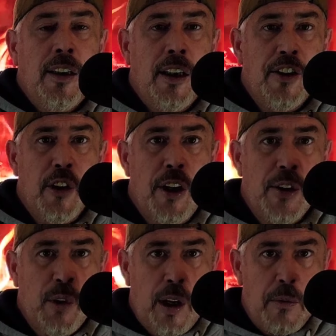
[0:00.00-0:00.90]
and so
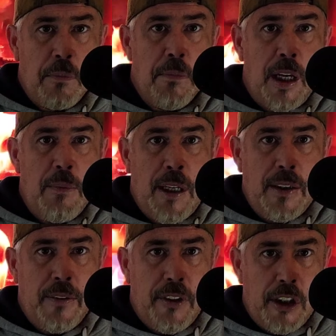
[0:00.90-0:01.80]
that's why I
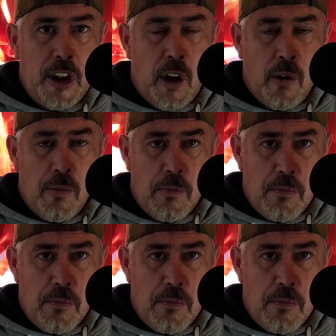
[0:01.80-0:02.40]
made the video,